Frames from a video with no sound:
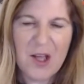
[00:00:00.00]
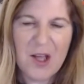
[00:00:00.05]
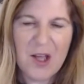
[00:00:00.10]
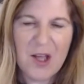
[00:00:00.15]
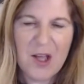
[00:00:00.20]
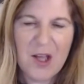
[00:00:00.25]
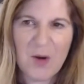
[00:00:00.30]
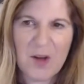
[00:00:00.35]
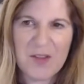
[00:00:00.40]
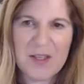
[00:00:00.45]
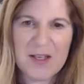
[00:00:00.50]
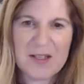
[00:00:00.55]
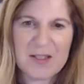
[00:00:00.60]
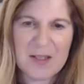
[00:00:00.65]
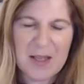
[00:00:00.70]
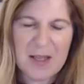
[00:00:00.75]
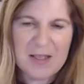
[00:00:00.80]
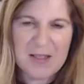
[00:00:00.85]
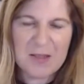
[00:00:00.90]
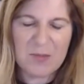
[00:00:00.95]
You know, I think it's
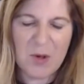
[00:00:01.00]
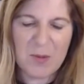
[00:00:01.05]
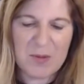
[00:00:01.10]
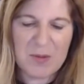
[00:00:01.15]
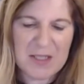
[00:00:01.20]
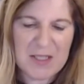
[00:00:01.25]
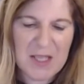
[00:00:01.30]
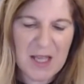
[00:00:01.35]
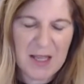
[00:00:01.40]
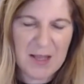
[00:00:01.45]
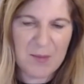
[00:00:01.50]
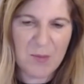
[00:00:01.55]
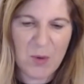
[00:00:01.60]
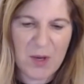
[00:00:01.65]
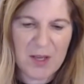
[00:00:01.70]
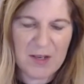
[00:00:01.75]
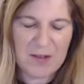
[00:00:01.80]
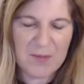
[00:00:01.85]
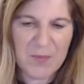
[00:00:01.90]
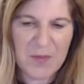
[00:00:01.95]
a it's a moment in time
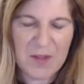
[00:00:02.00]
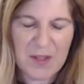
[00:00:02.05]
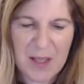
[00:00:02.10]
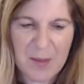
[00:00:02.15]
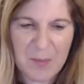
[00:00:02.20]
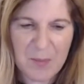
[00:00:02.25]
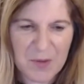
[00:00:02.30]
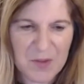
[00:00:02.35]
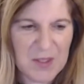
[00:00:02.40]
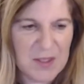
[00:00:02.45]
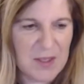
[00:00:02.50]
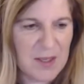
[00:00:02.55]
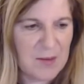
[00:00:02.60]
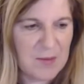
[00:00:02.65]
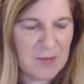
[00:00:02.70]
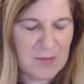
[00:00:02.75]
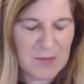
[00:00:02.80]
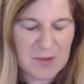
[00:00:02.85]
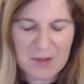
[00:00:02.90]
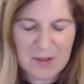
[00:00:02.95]
when empathy
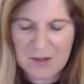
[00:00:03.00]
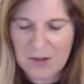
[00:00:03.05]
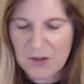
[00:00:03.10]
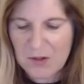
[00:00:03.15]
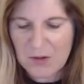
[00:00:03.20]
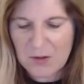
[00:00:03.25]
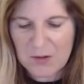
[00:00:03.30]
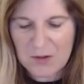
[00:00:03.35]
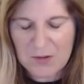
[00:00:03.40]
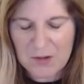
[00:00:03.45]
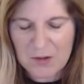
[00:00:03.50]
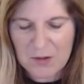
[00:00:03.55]
and you know